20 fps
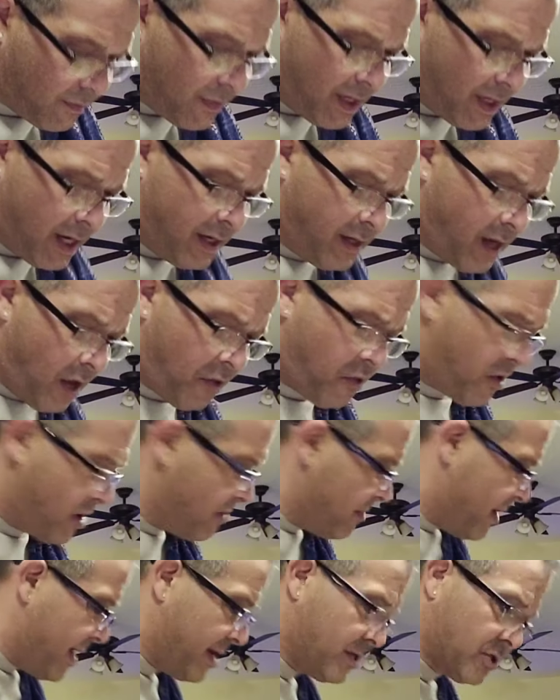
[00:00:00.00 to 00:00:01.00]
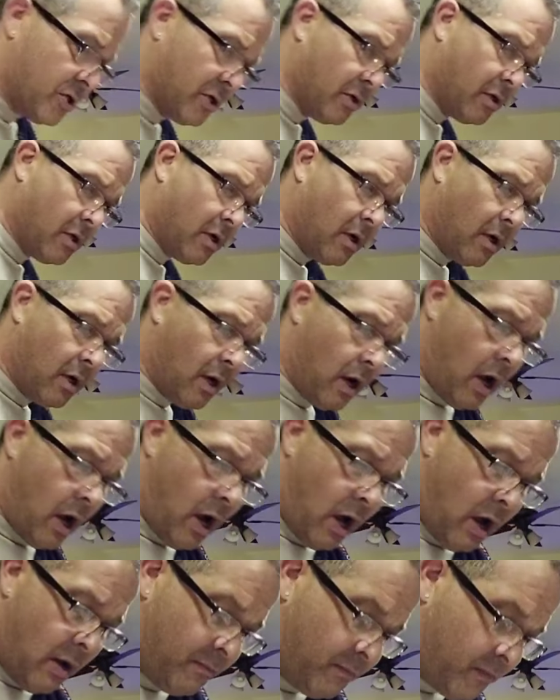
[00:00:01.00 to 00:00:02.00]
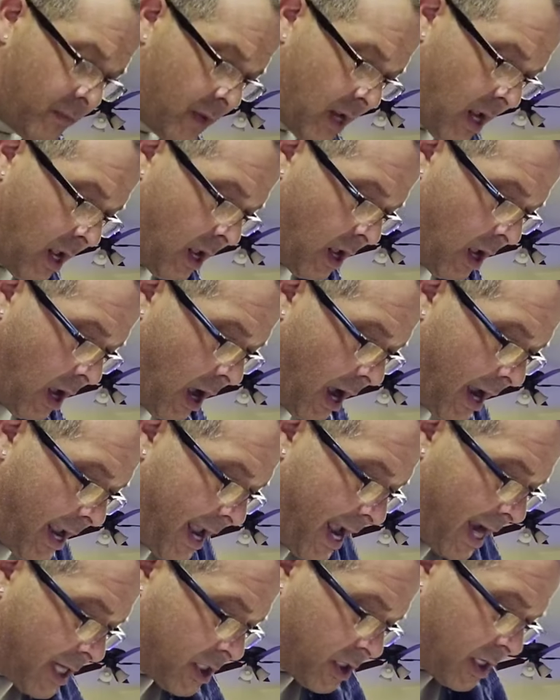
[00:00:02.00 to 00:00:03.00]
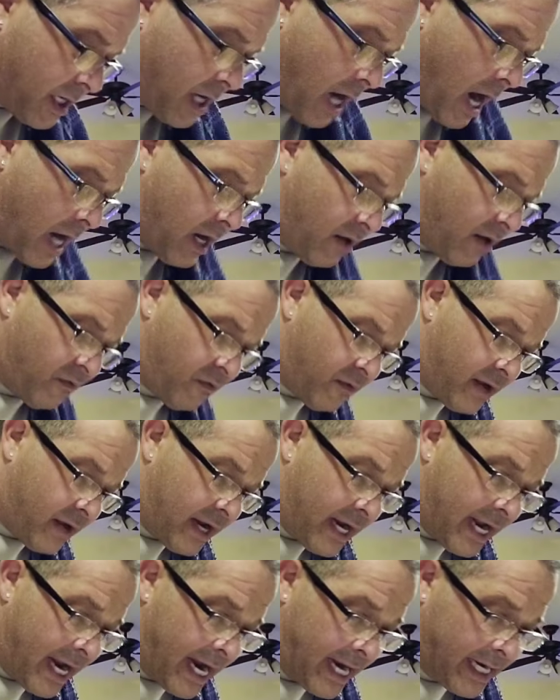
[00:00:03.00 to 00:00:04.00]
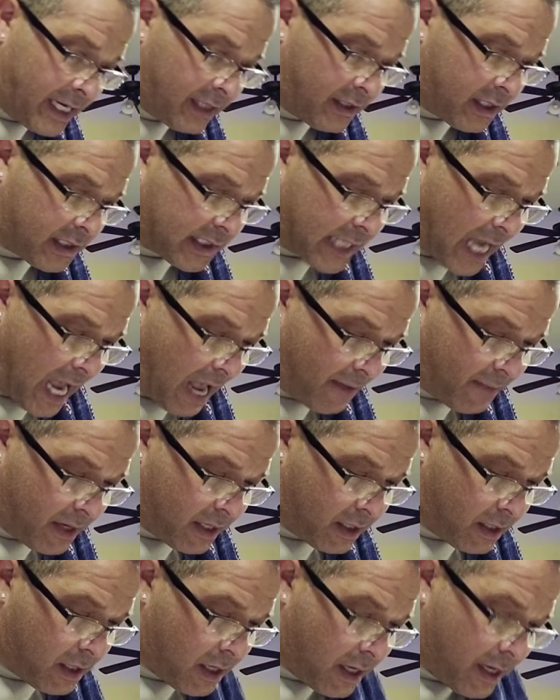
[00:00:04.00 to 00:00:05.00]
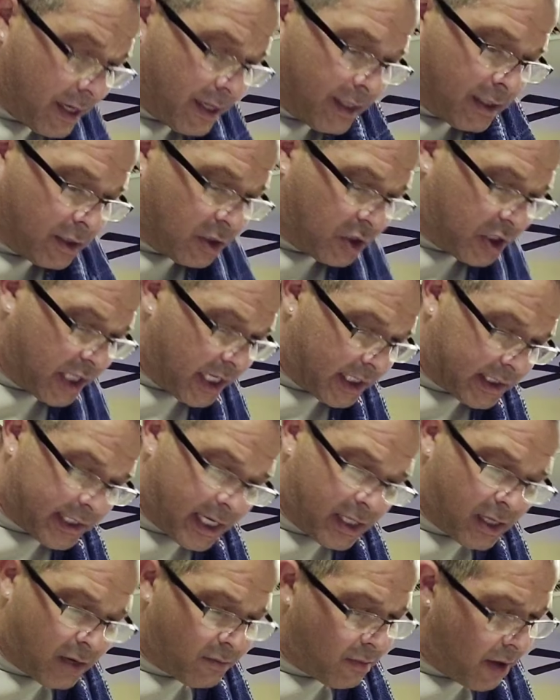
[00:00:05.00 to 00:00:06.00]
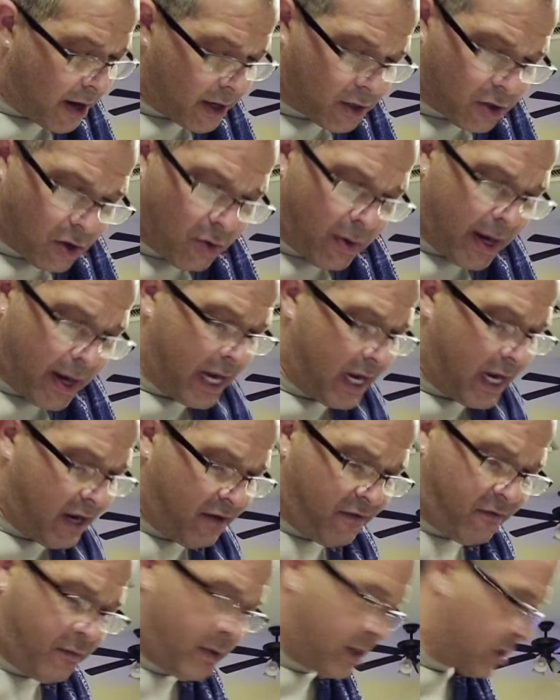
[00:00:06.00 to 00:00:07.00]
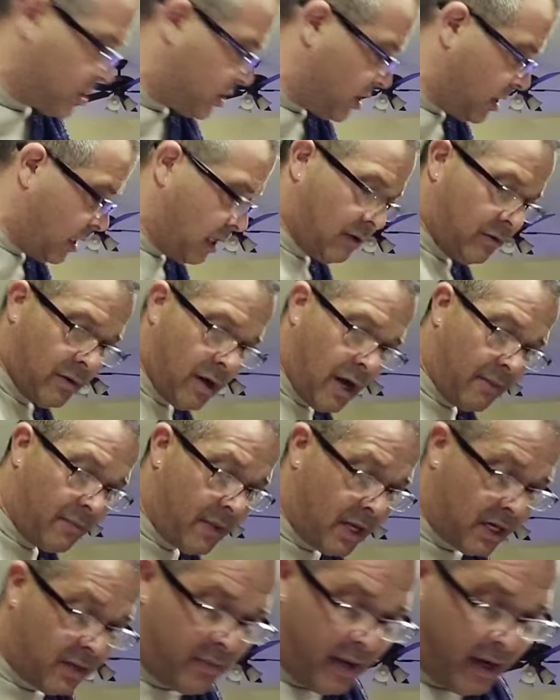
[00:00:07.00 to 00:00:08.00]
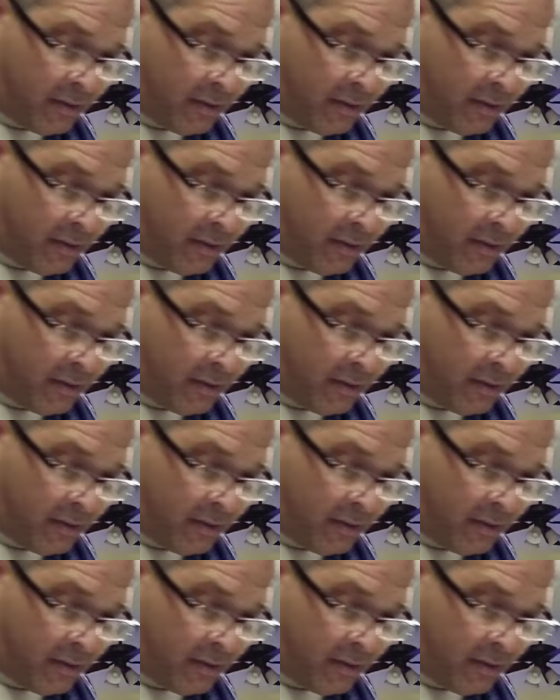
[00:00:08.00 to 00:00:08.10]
nothing major. I actually kind of reheated the salmon just in the microwave, which, you know, I'm not a big